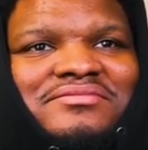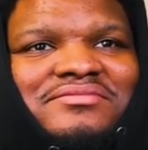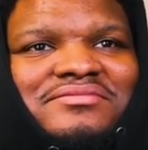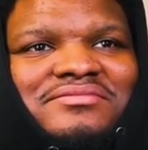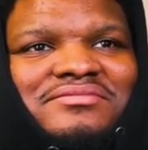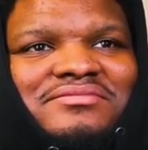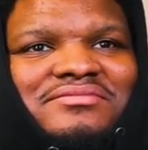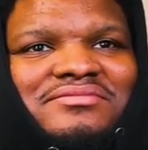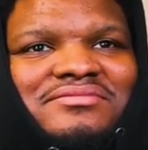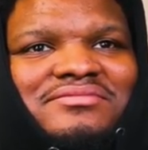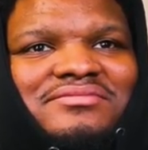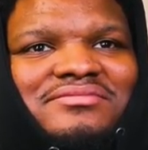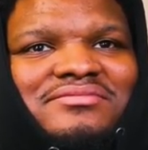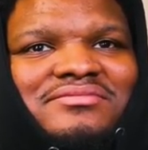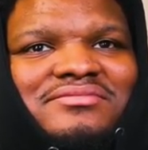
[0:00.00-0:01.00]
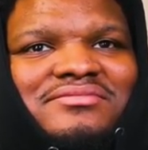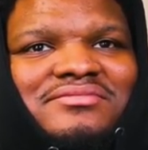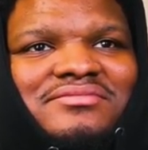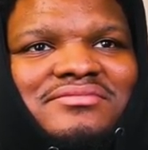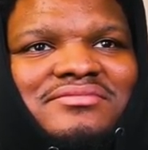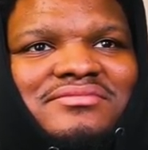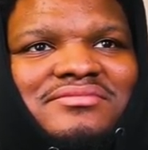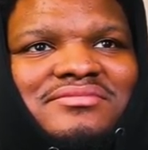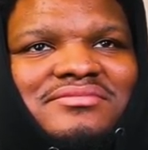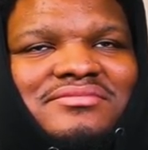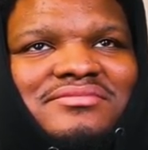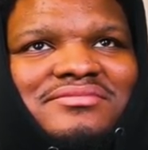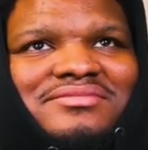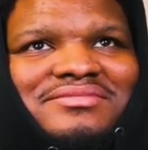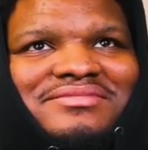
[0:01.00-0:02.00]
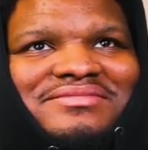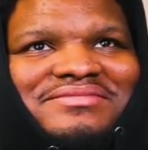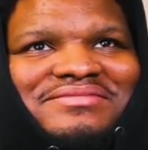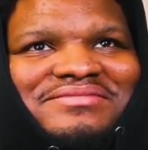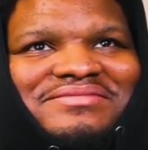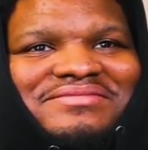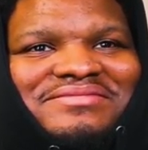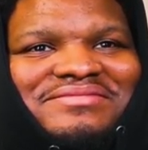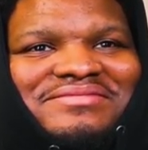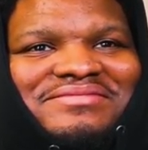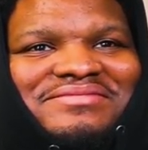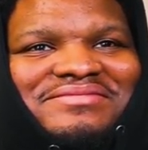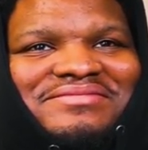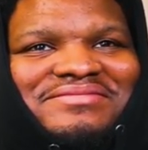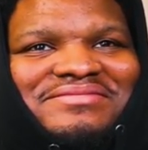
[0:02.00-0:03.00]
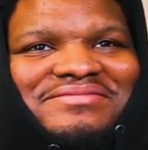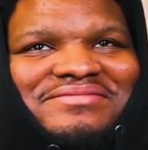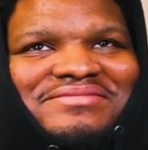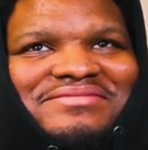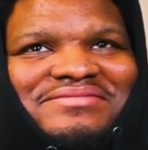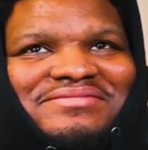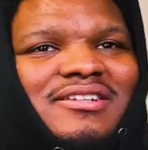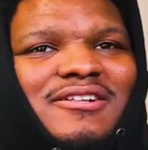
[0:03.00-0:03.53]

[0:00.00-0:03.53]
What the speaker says: (not speaking)